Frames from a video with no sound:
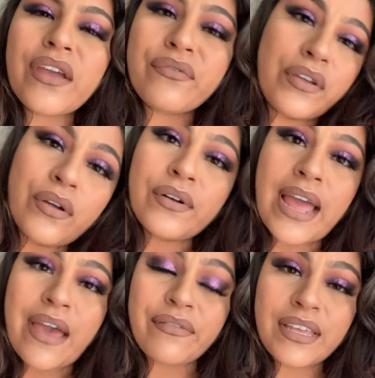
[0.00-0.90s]
if you don't
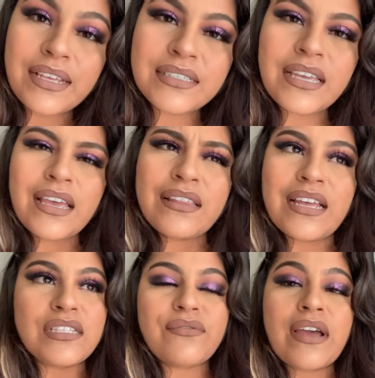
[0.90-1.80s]
have these,
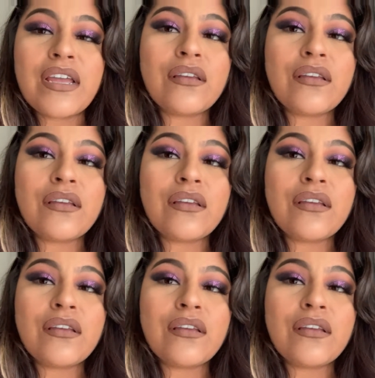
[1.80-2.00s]
that's fine.